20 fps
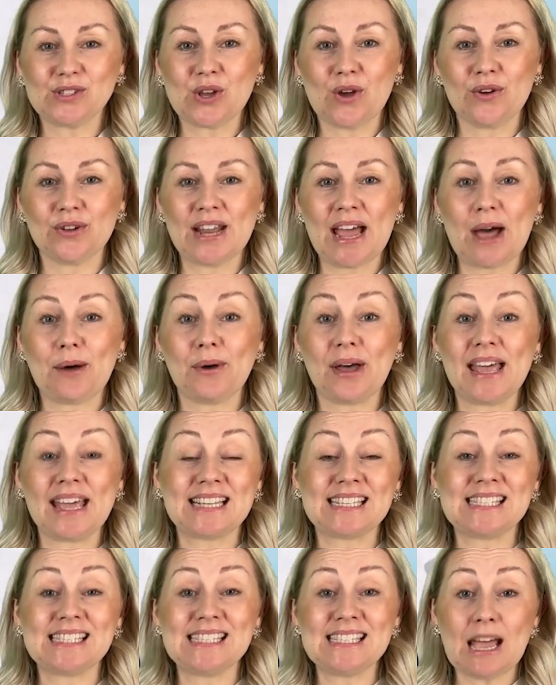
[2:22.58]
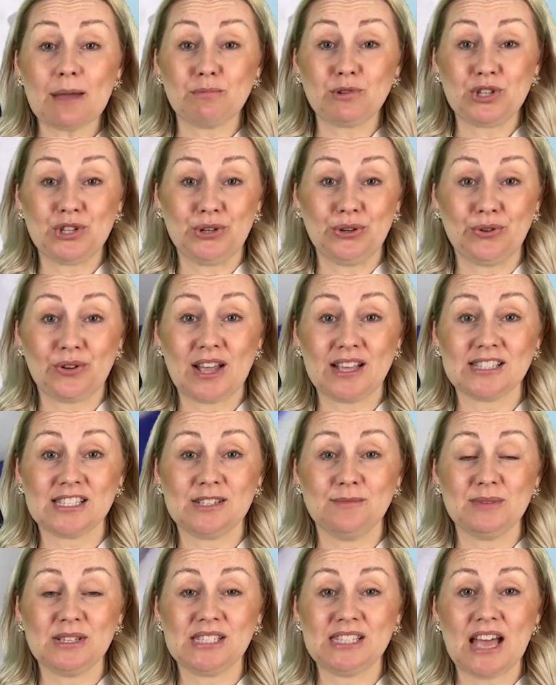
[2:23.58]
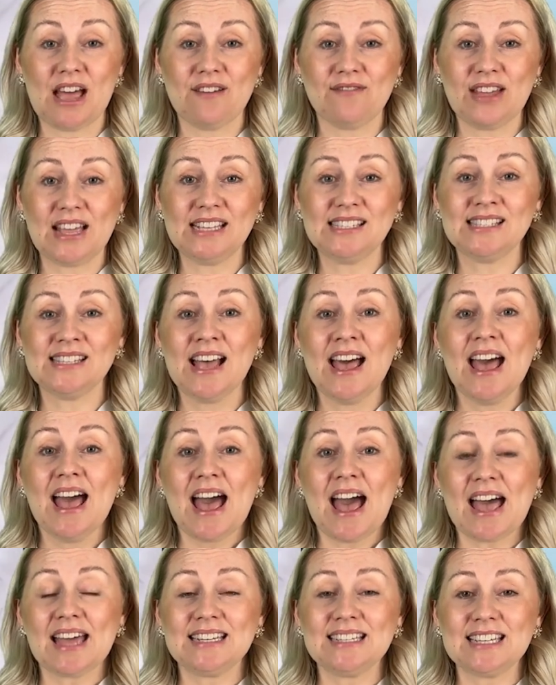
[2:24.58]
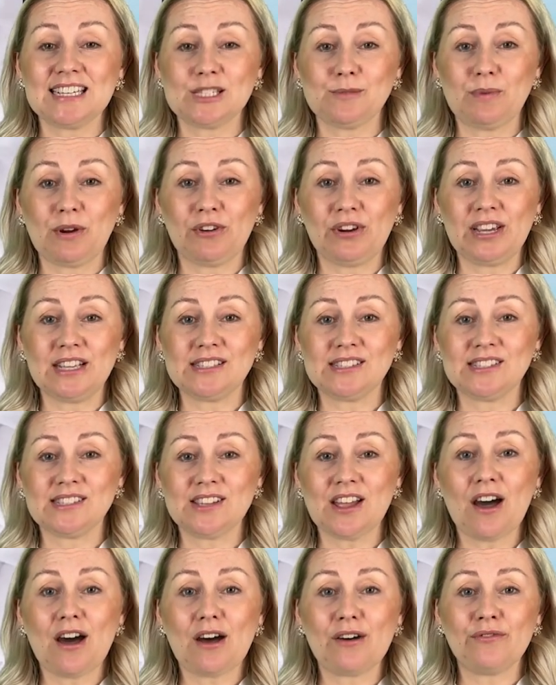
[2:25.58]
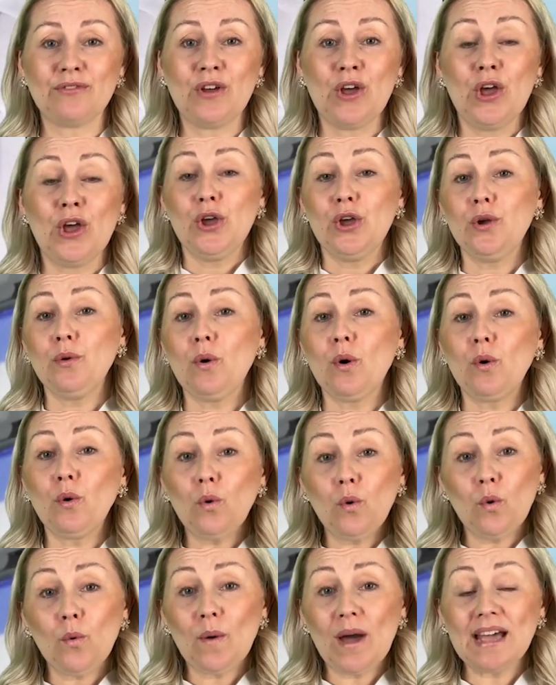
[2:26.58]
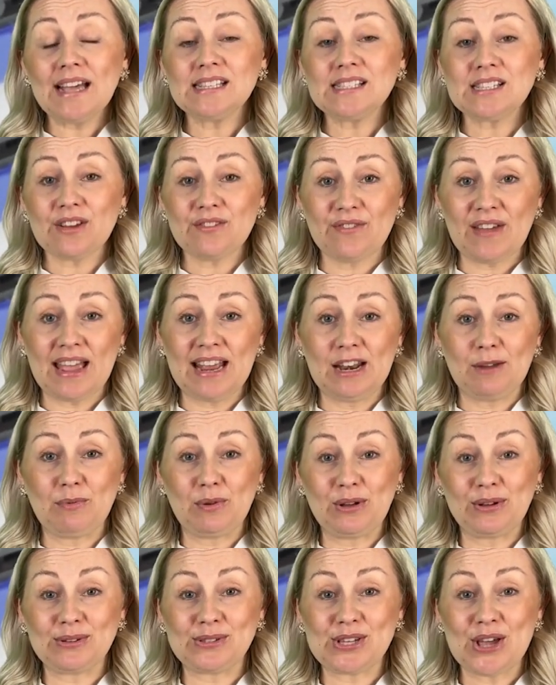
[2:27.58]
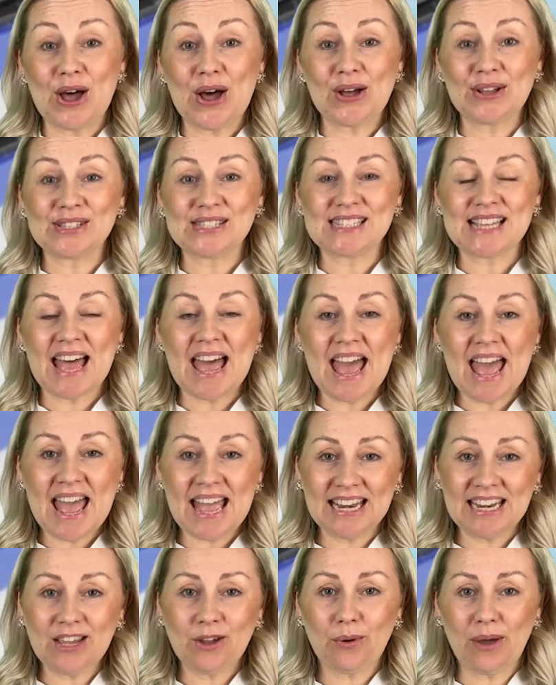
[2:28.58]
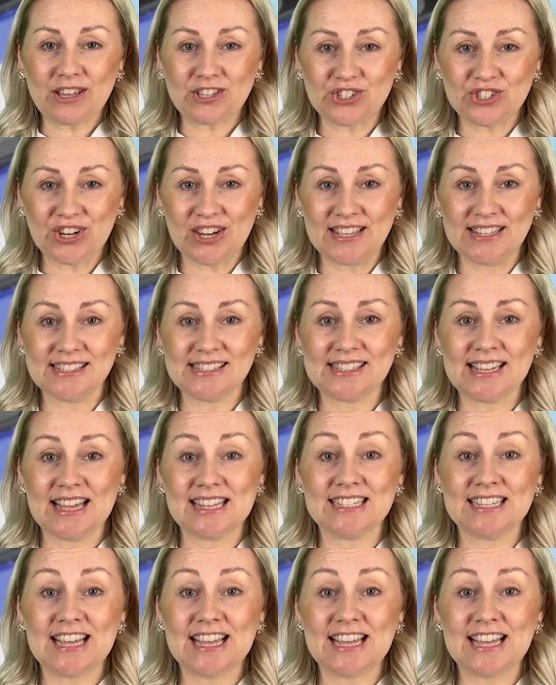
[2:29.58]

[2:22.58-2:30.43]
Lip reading: on our exceptional customer service and experienced staff, who are always available to answer any questions and